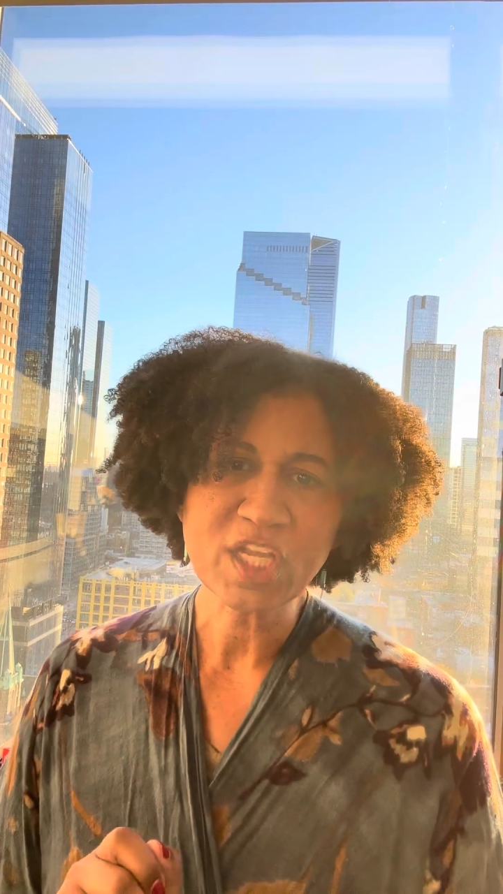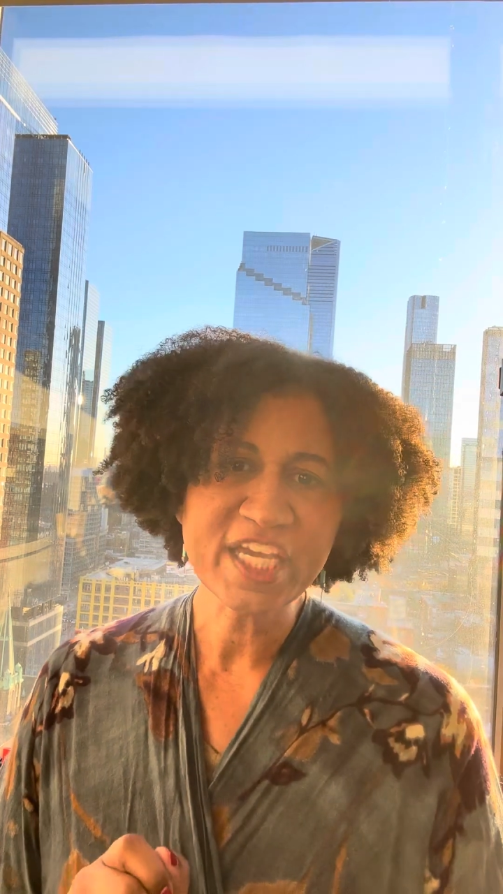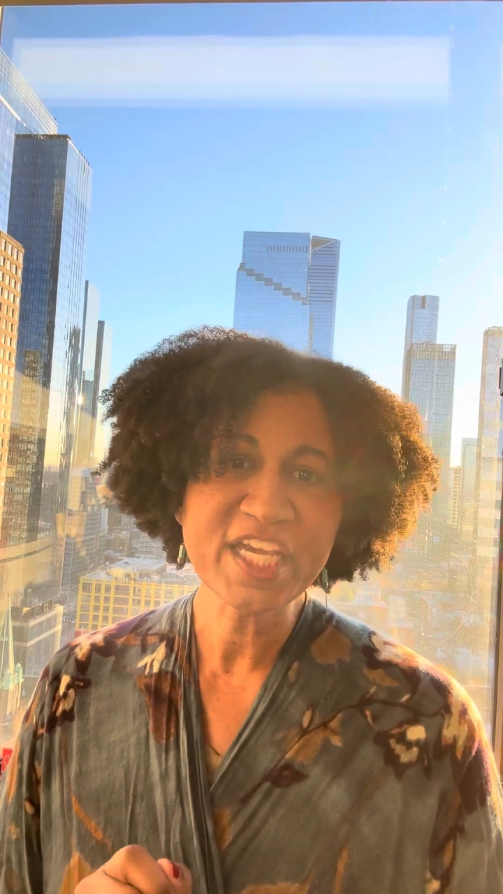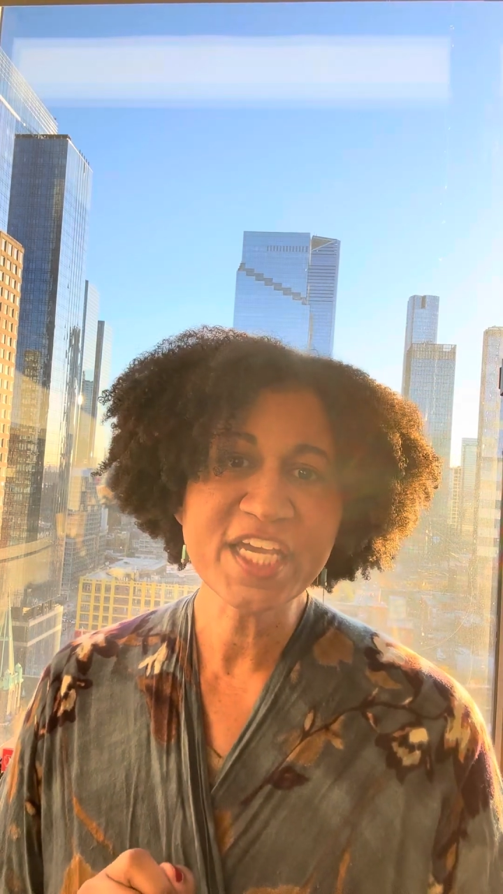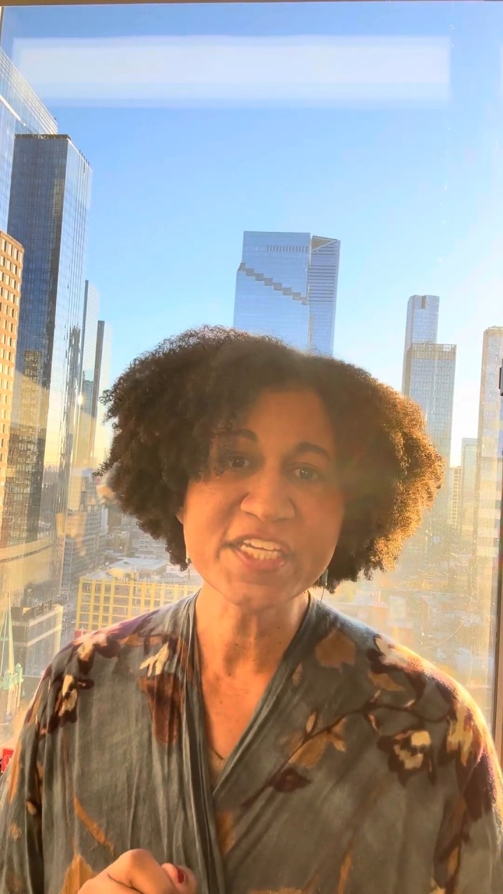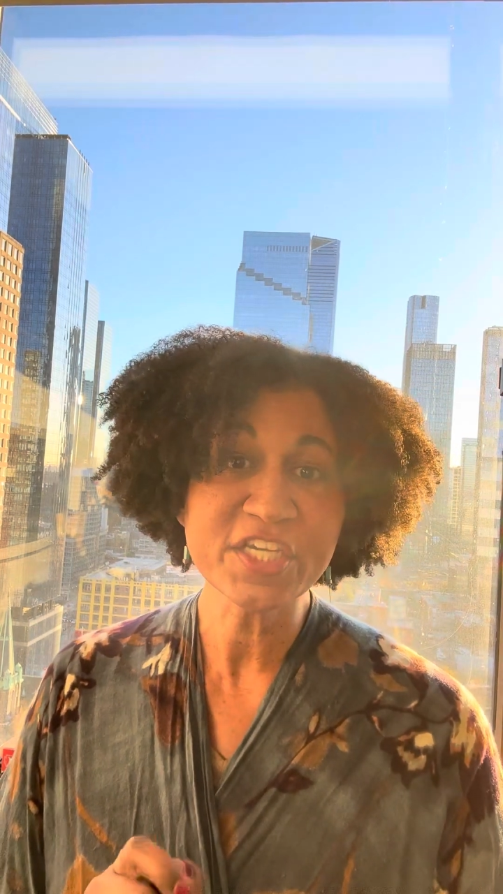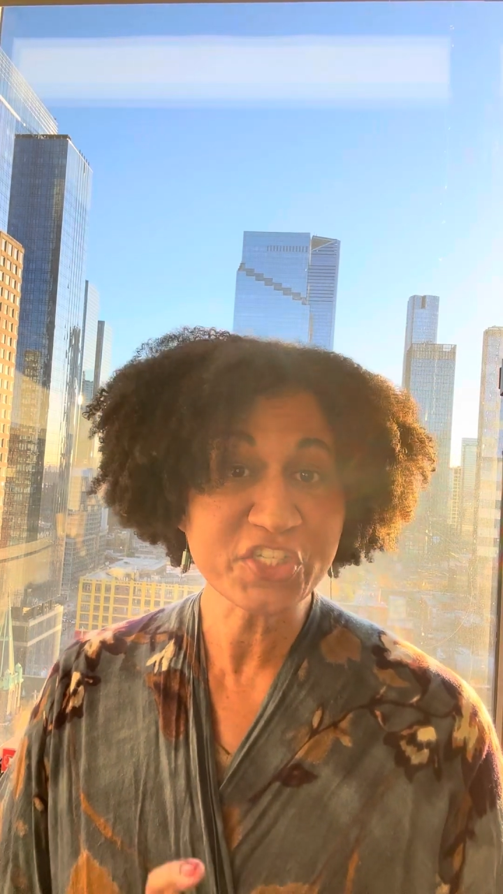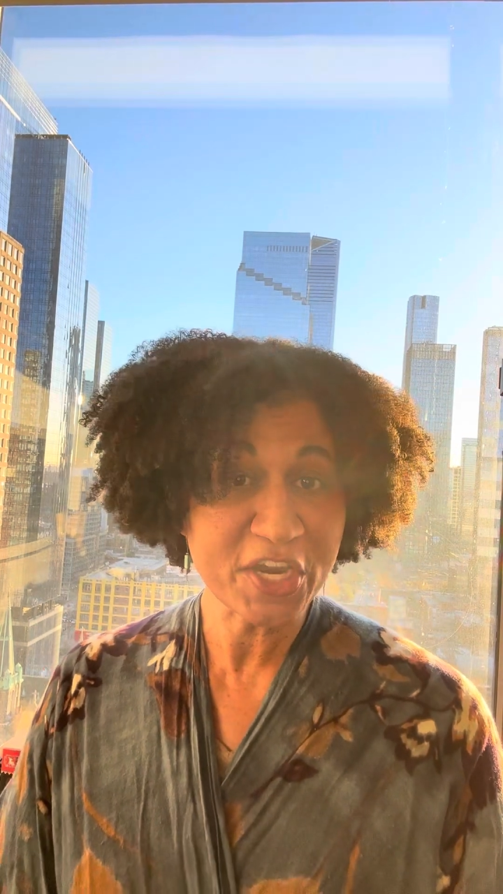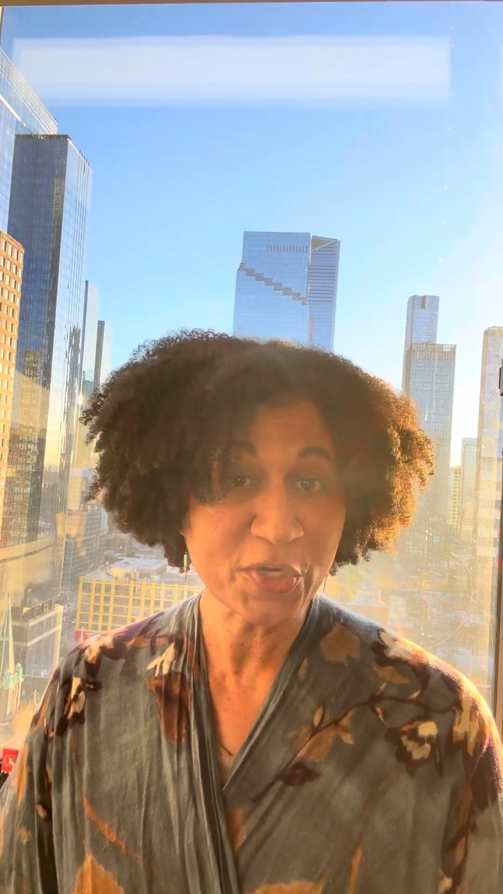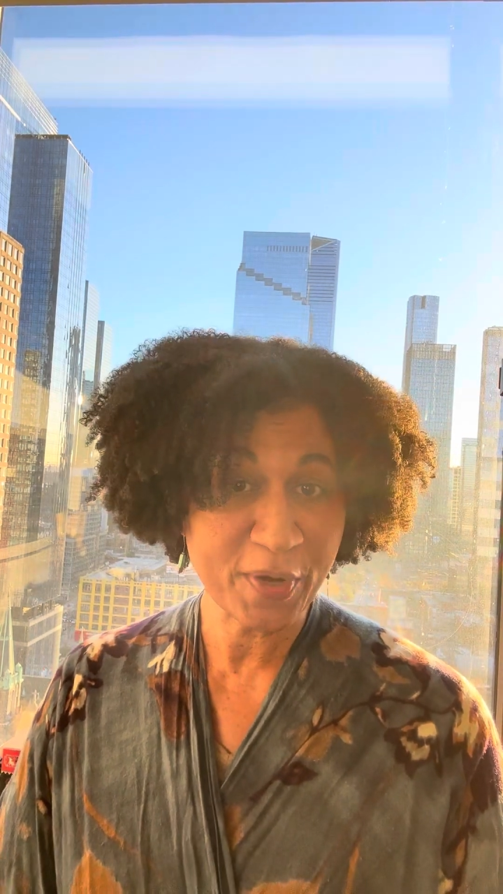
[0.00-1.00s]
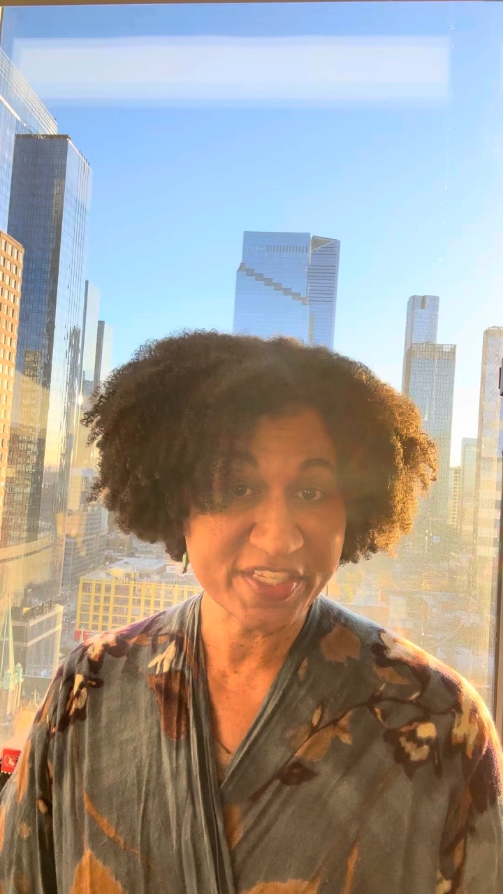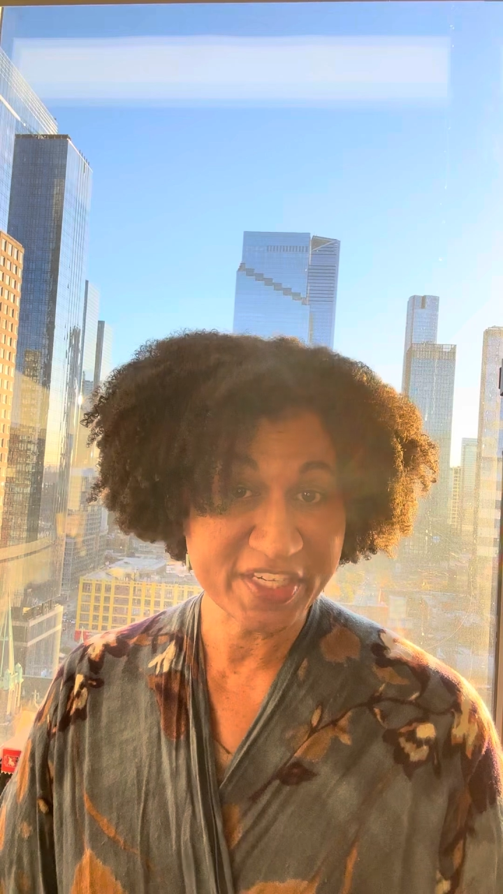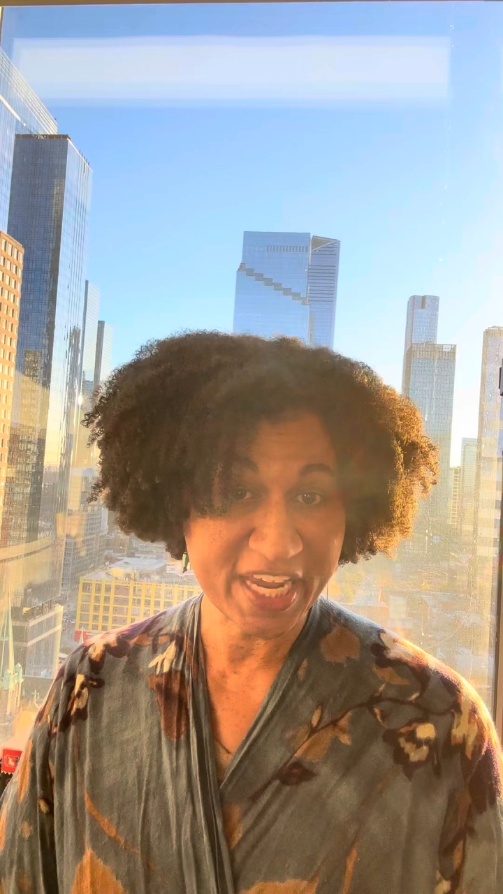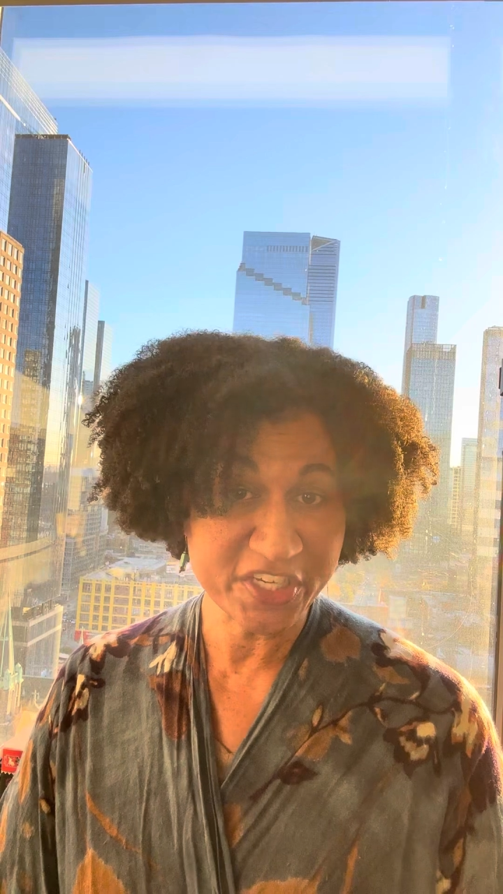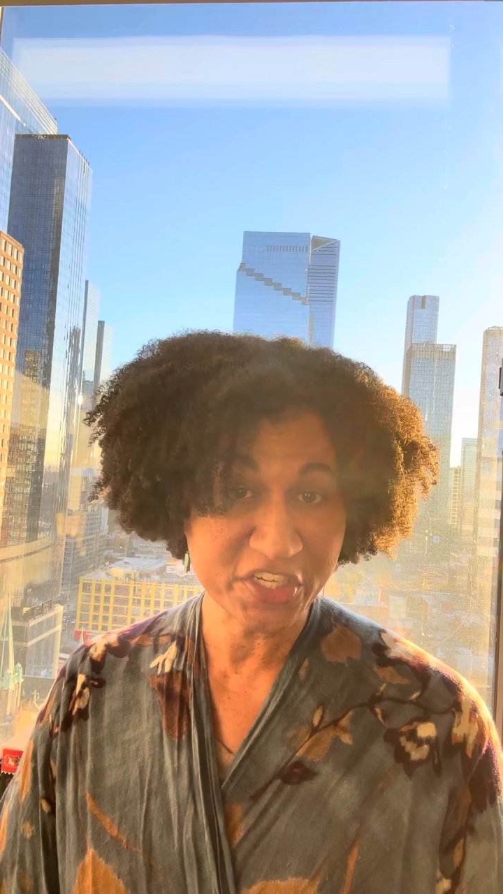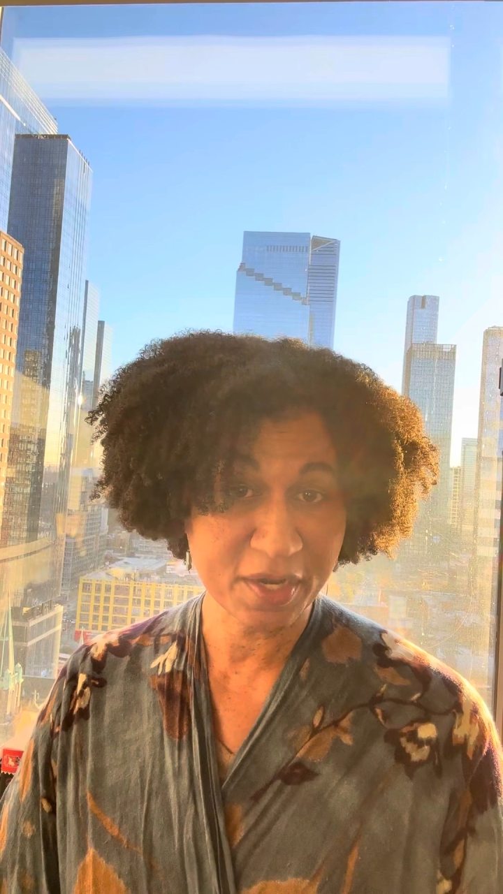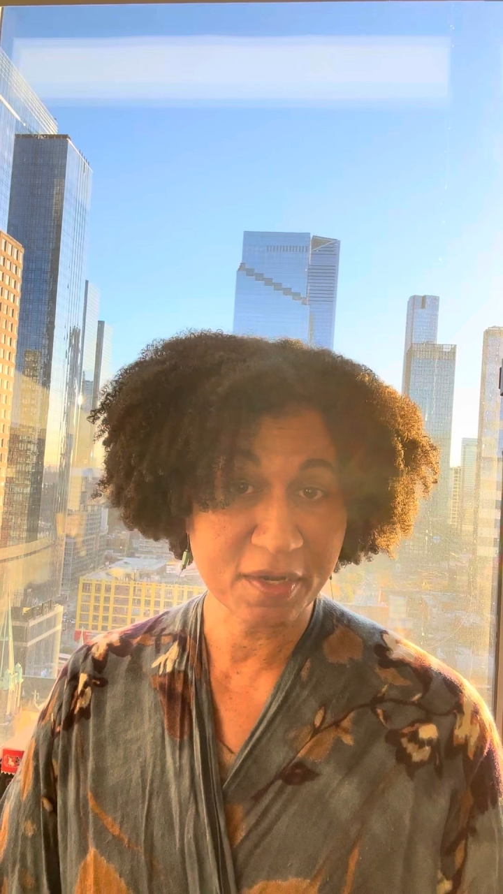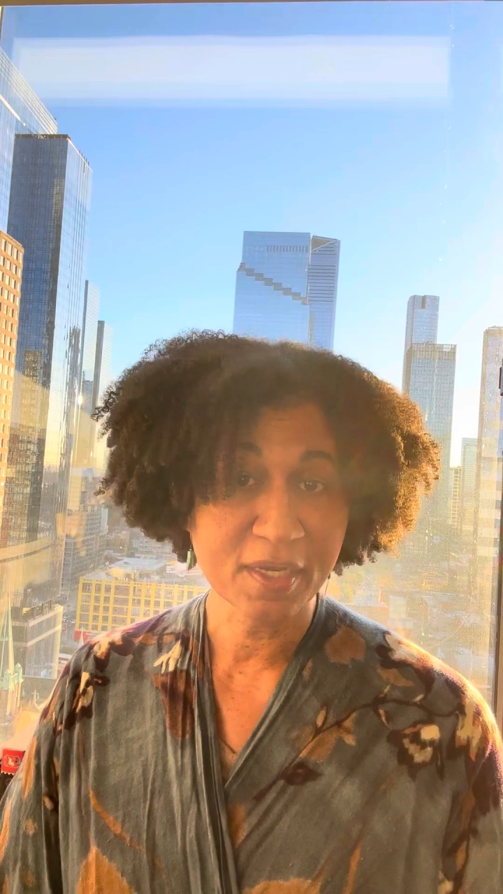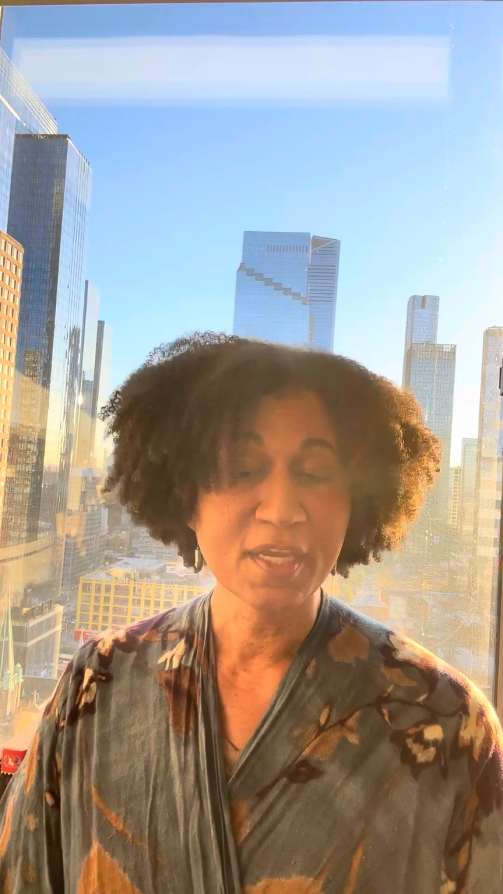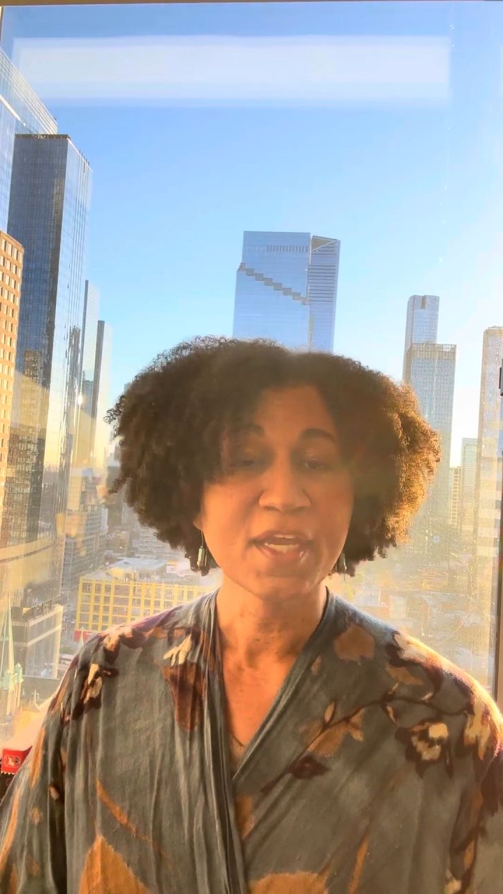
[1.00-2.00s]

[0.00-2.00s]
is gender presentation.